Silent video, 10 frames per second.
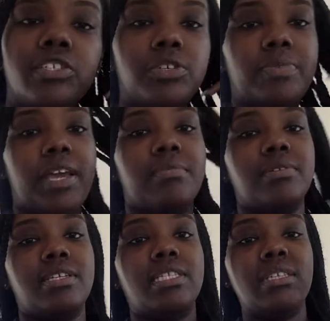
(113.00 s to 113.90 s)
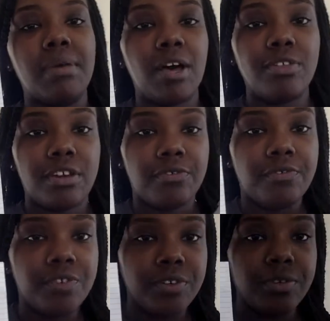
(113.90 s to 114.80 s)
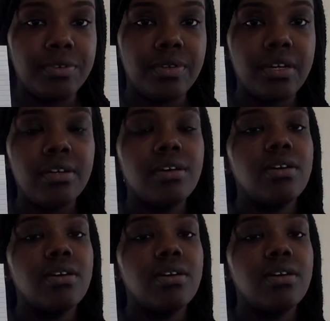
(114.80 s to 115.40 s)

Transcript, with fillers: to be able to smell their food